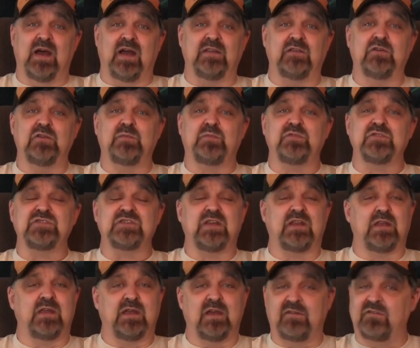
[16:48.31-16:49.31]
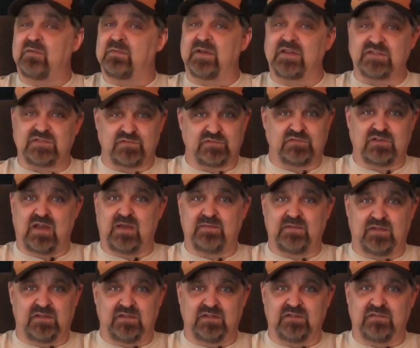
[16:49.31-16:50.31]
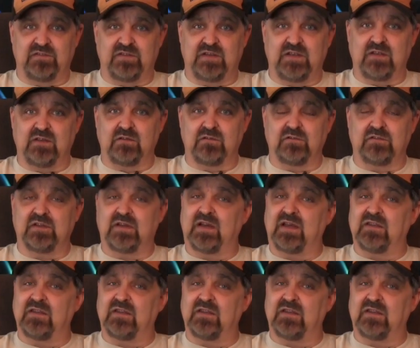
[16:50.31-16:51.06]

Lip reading: I do appreciate everybody subscribing to these videos.